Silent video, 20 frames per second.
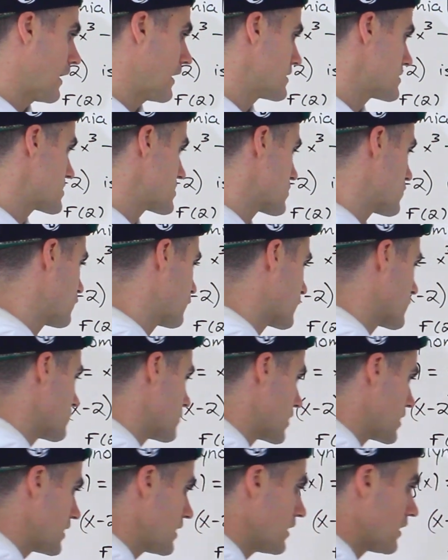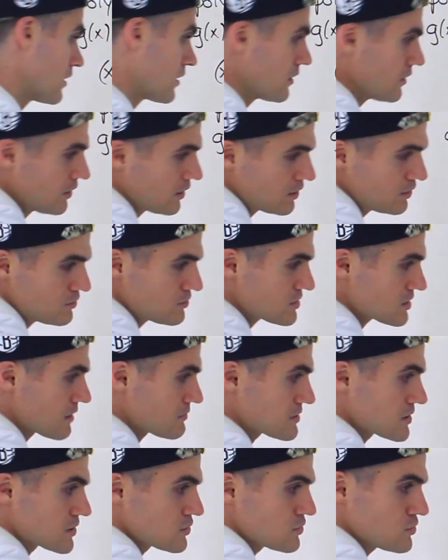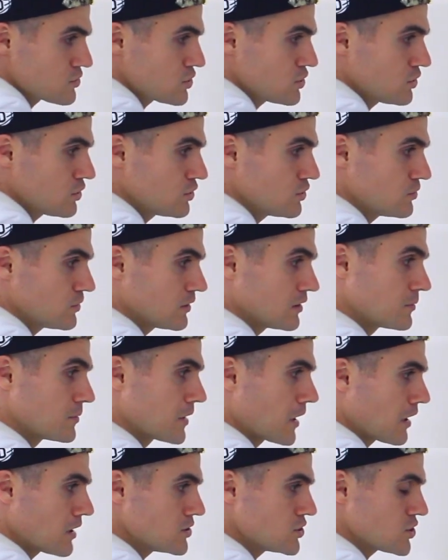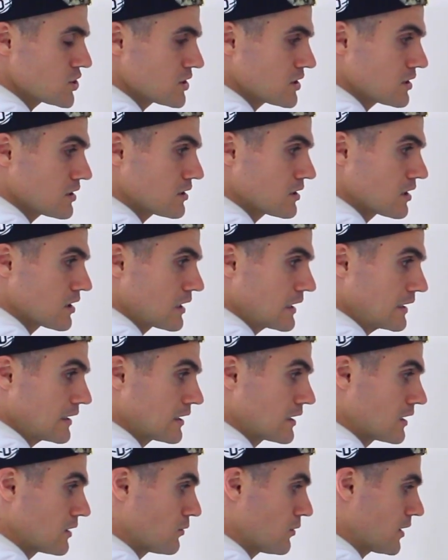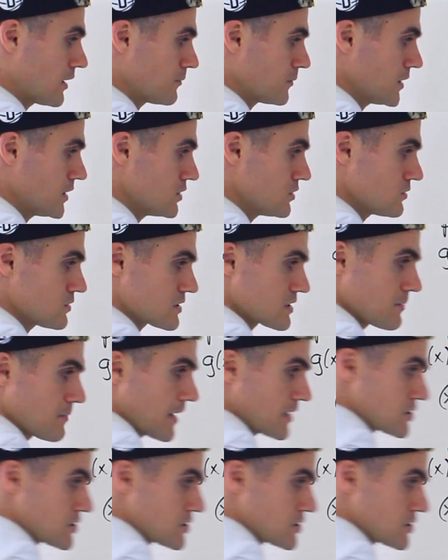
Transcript: And so from here, you could do substitution, you could do elimination. Uh, what I'm going to do is I'm